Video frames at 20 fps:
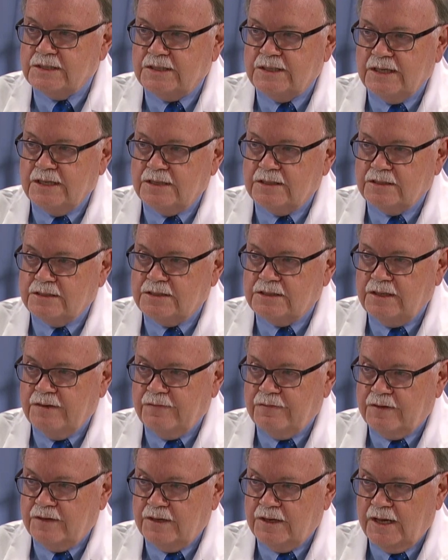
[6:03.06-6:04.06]
a tendency
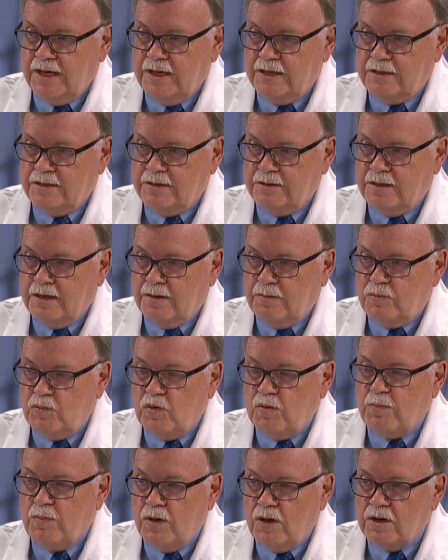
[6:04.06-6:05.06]
to get
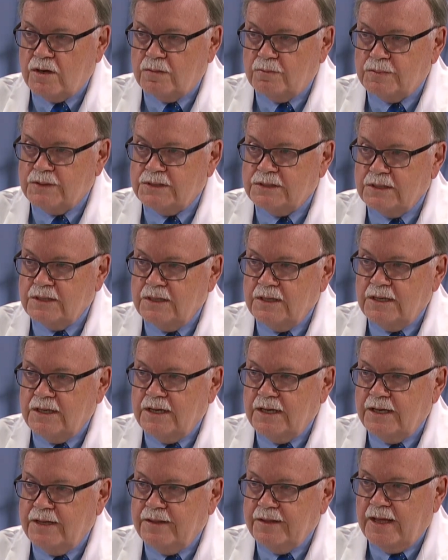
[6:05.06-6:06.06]
more polyps
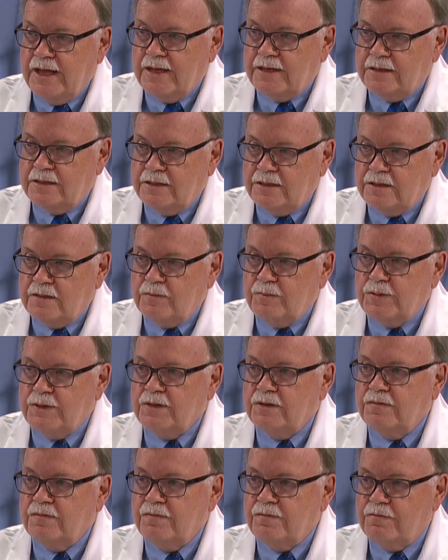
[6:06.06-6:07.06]
in that little bit
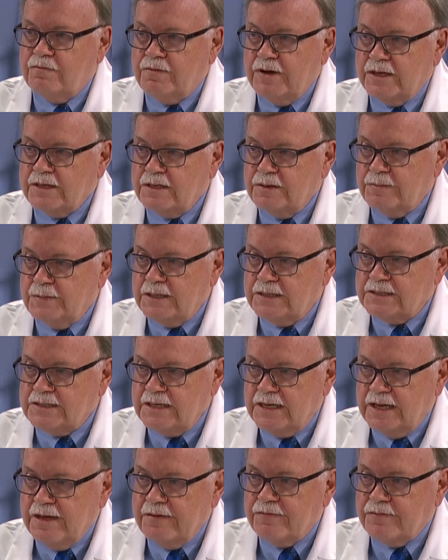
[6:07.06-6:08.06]
of rectum that's
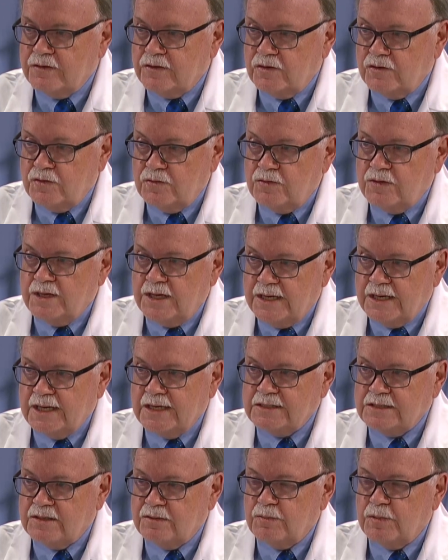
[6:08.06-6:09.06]
left to do the
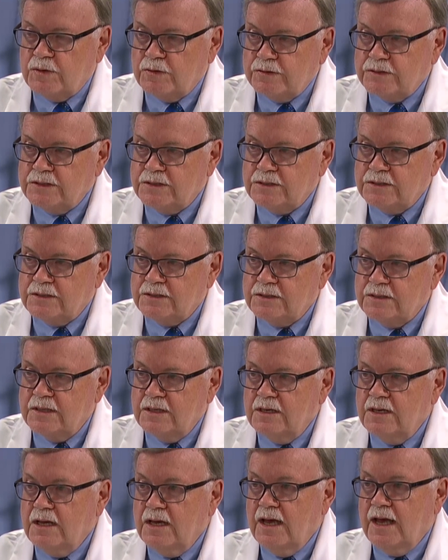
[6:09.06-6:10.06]
anastomosis,
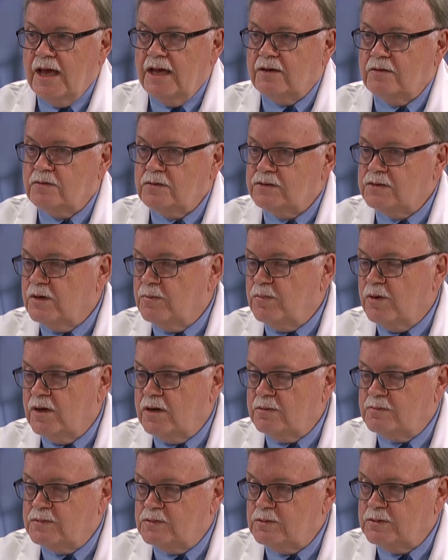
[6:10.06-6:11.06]
and also
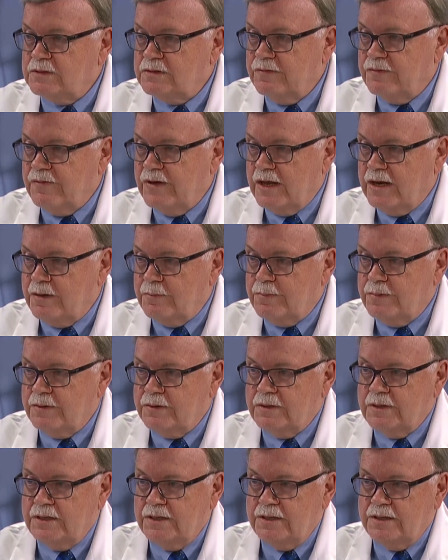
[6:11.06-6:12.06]
polyps will develop
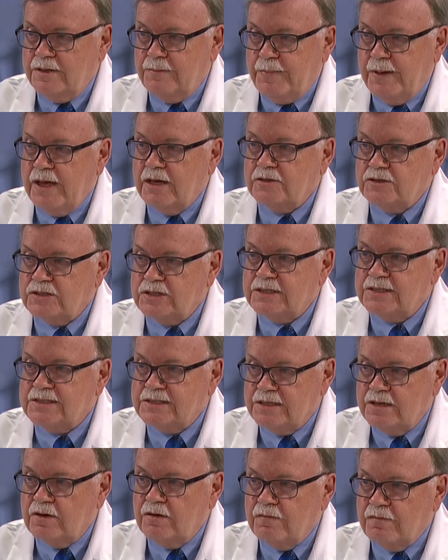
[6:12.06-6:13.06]
in the pouch
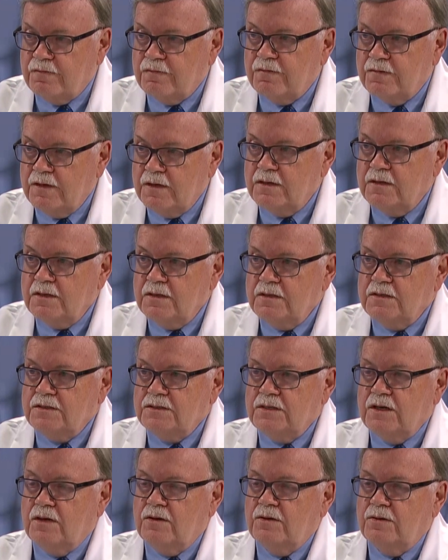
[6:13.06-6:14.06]
itself.
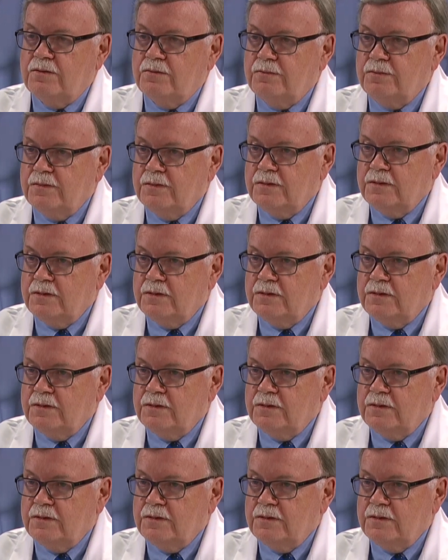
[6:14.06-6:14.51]
So